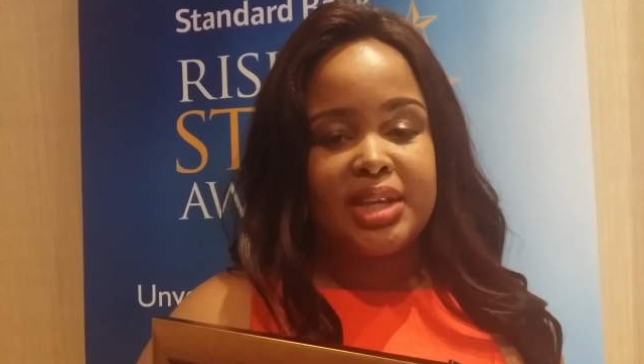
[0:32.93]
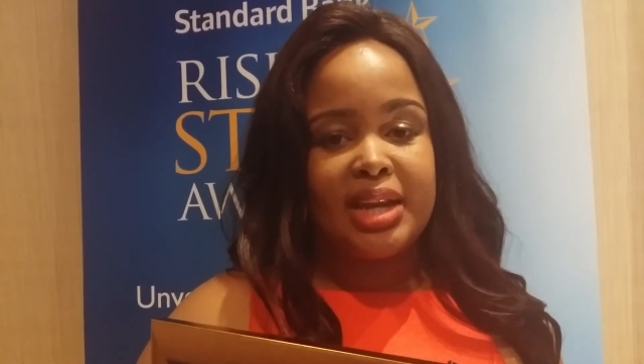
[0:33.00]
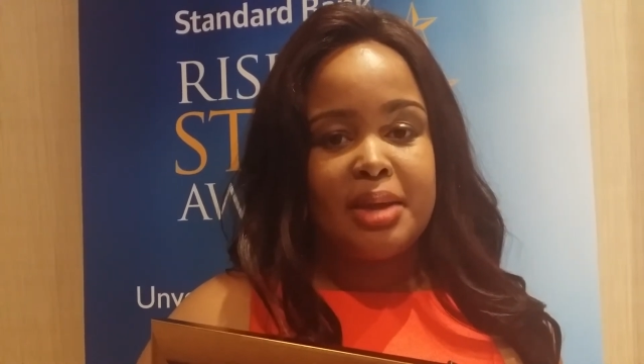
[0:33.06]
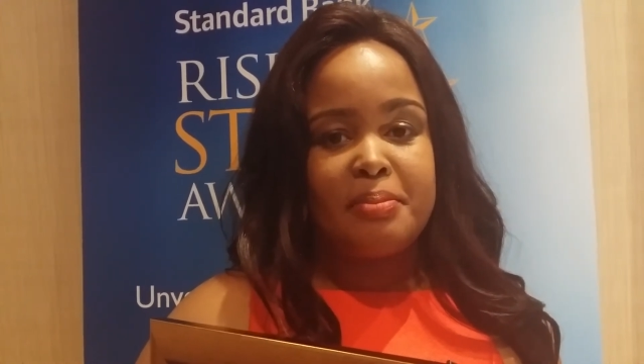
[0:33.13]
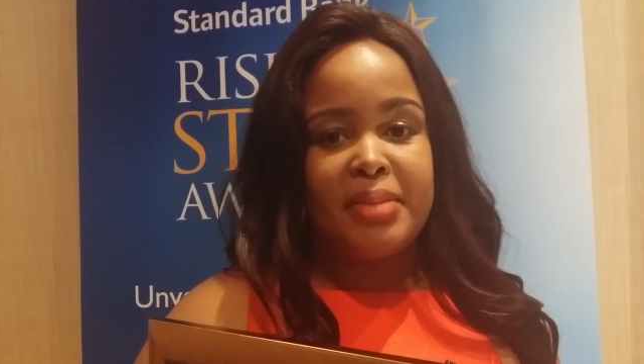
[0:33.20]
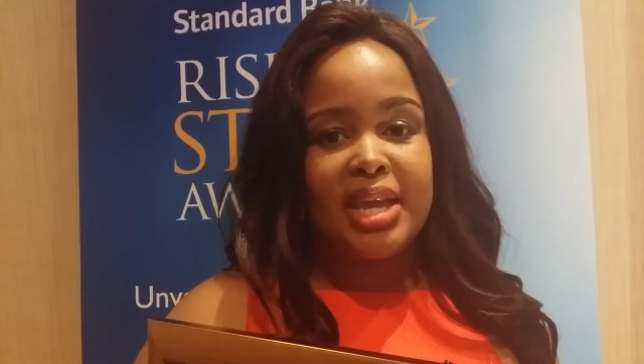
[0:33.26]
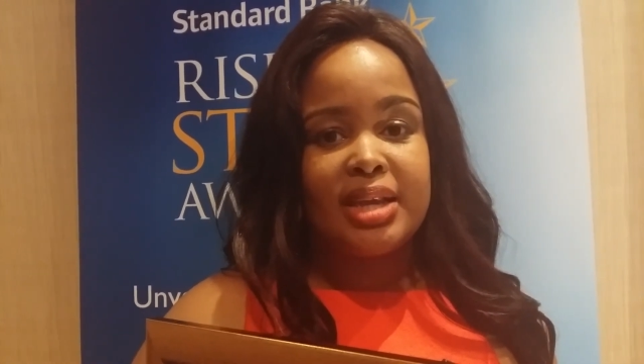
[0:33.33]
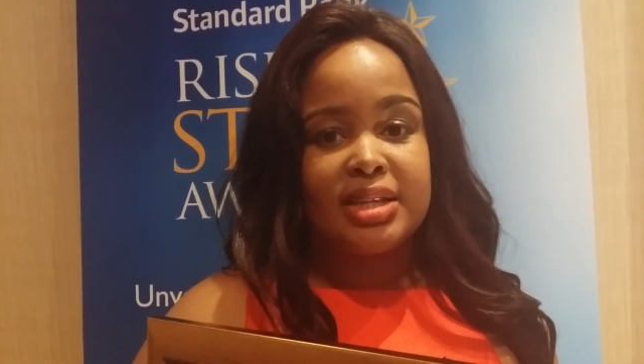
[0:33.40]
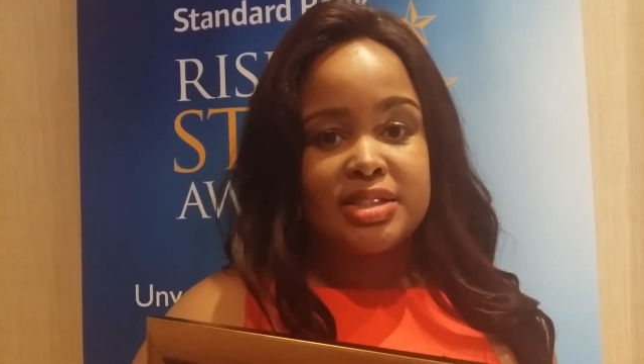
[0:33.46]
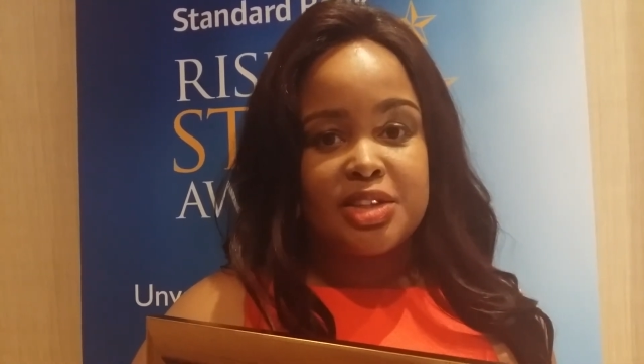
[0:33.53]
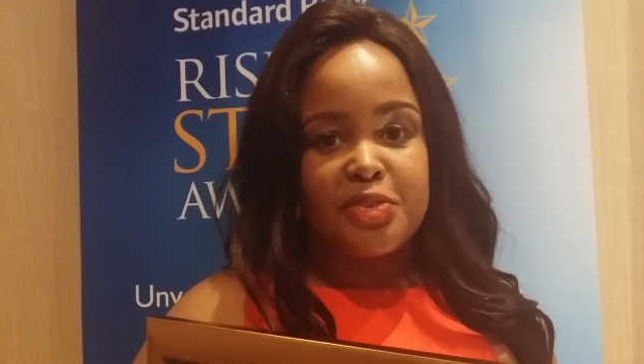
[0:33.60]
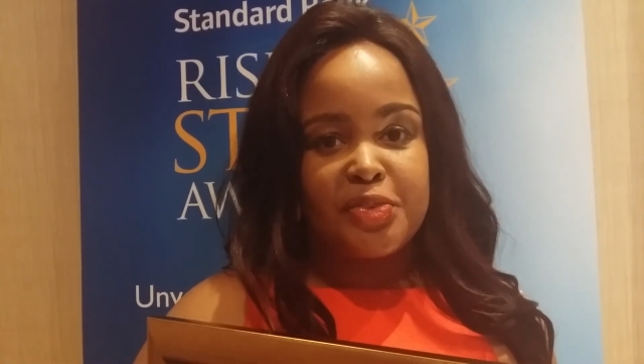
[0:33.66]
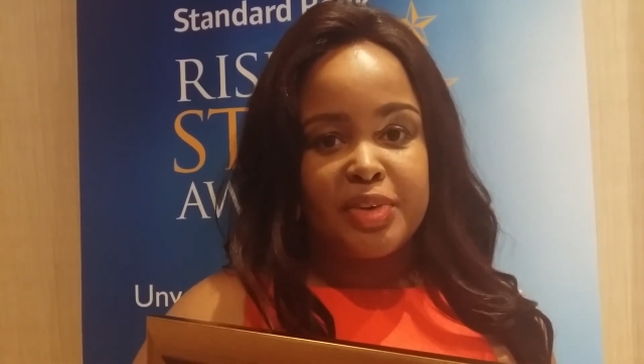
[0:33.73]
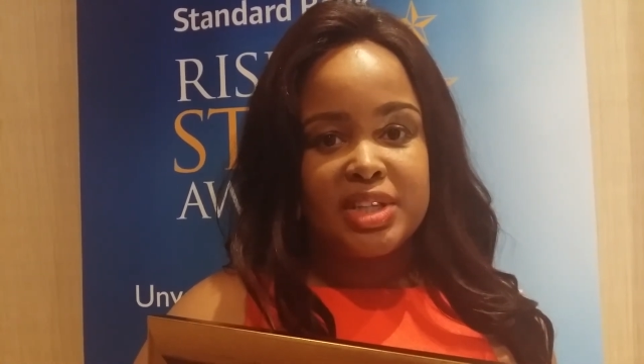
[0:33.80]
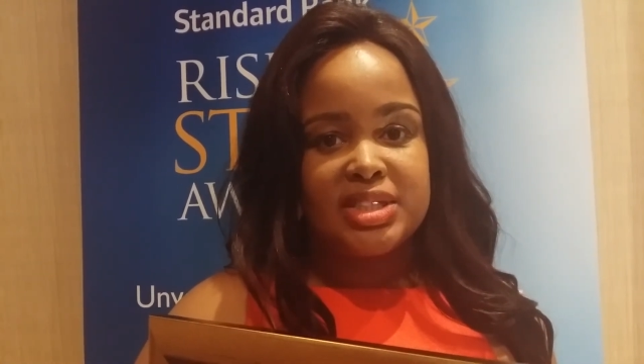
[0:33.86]
that I make a
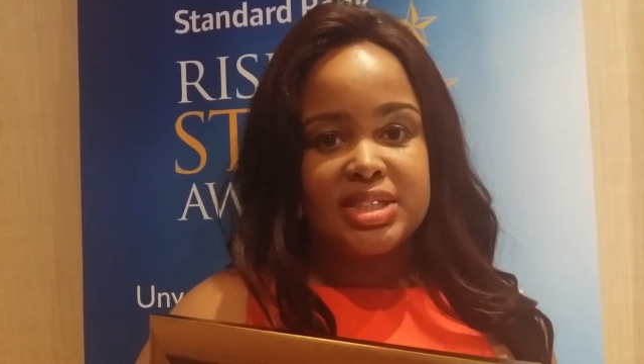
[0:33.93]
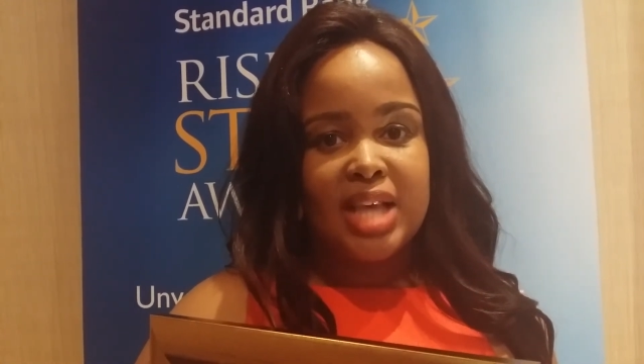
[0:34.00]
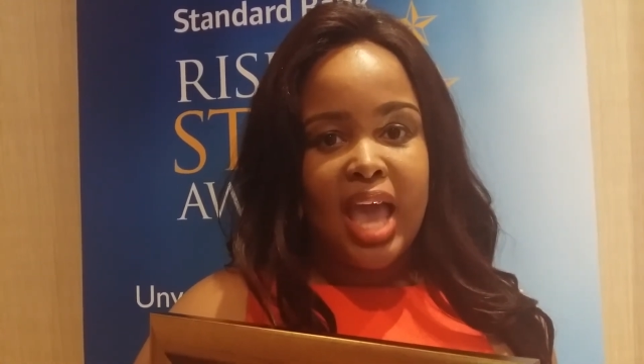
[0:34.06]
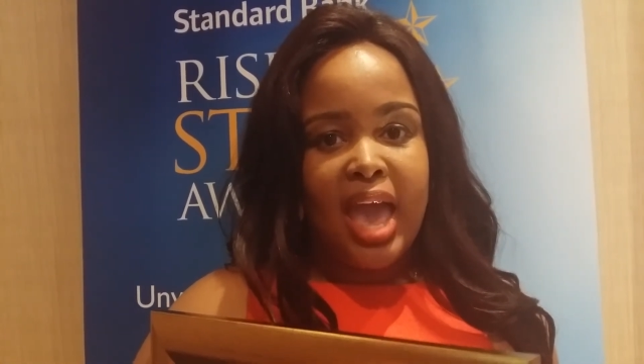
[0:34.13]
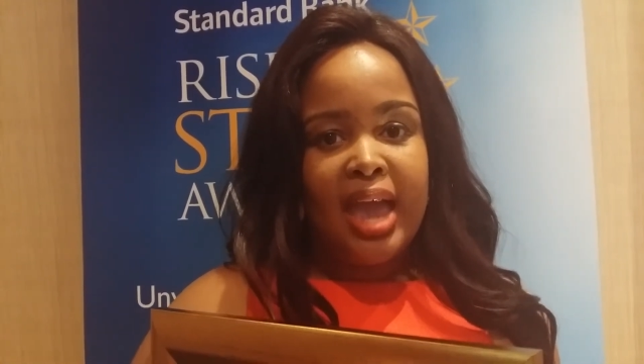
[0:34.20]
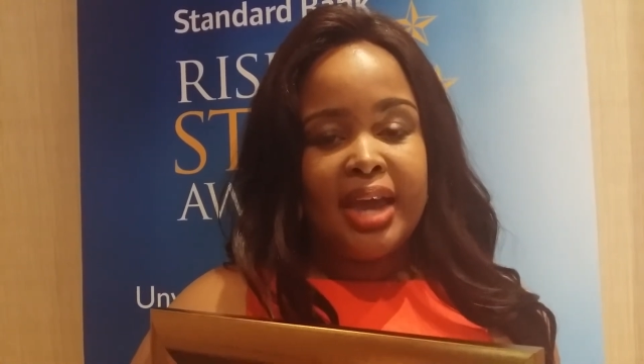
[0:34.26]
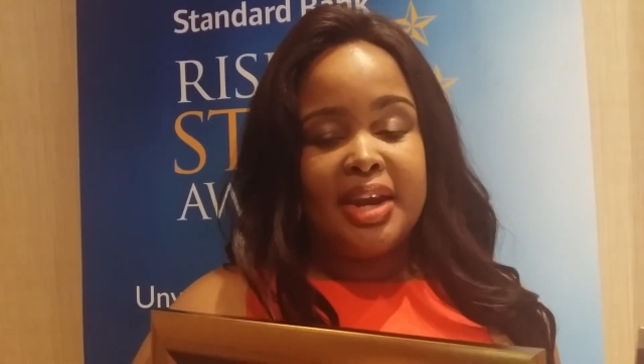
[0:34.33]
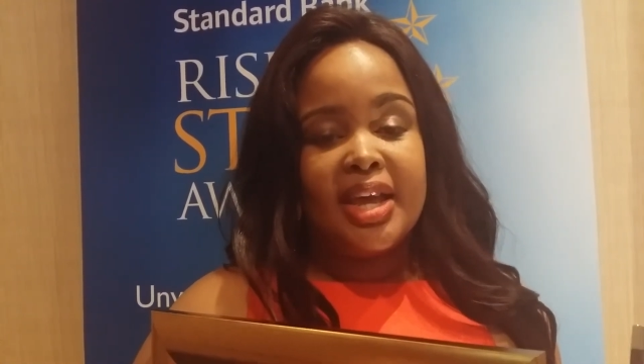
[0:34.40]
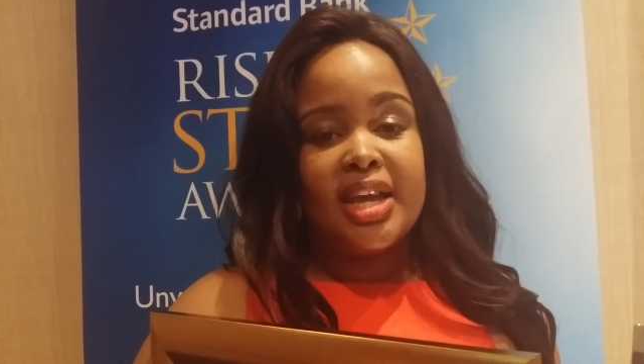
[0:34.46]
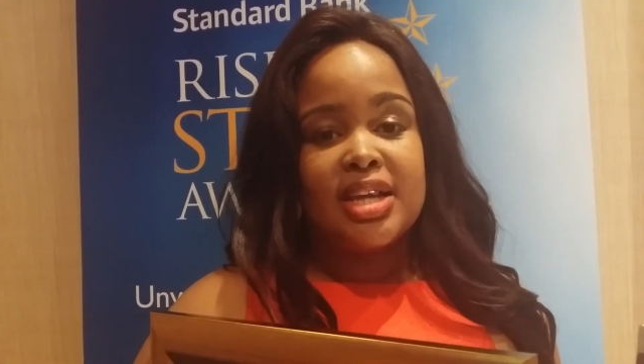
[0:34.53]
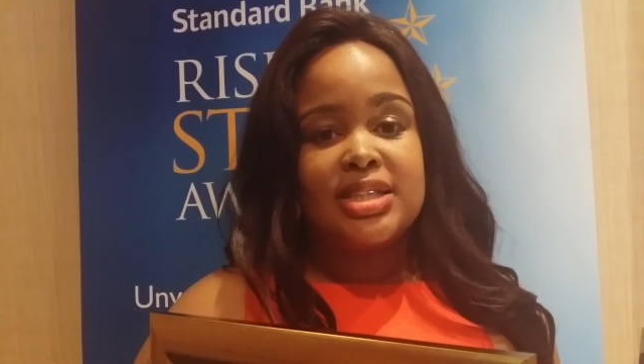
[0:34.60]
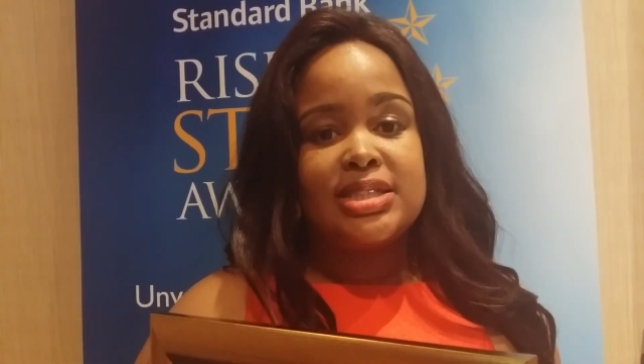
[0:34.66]
difference and I